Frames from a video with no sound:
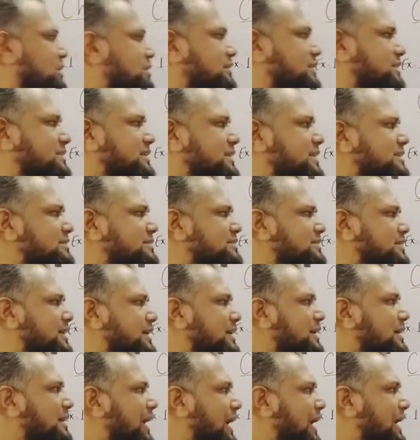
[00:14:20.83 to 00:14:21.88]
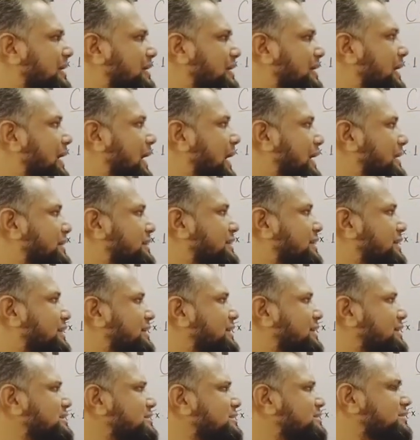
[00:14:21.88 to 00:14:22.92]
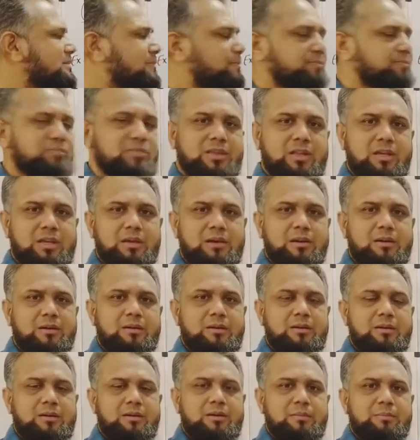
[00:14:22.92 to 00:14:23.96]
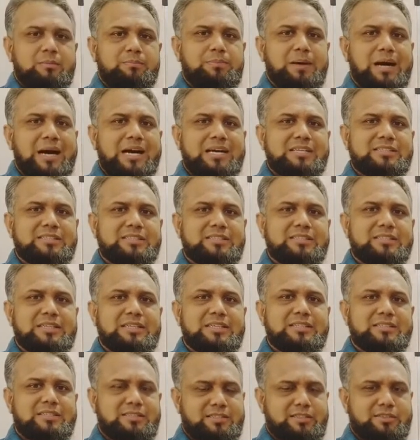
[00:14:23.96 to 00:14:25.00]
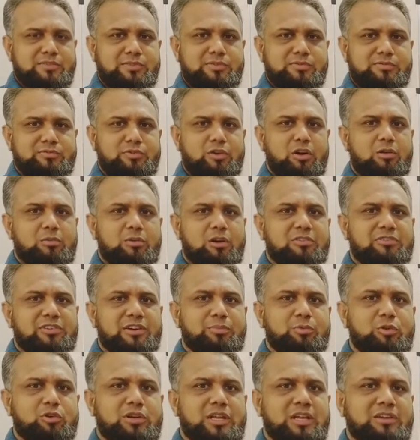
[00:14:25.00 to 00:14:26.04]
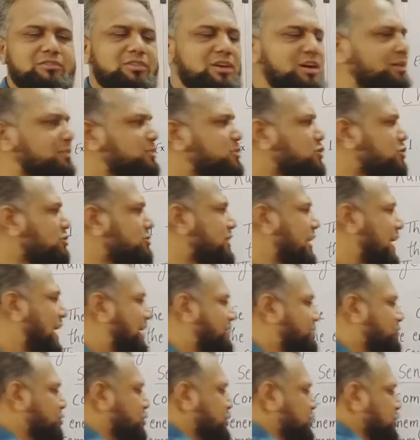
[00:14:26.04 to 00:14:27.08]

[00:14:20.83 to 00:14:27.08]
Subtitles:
This is can and there is past tense form of reporting verb, so we have to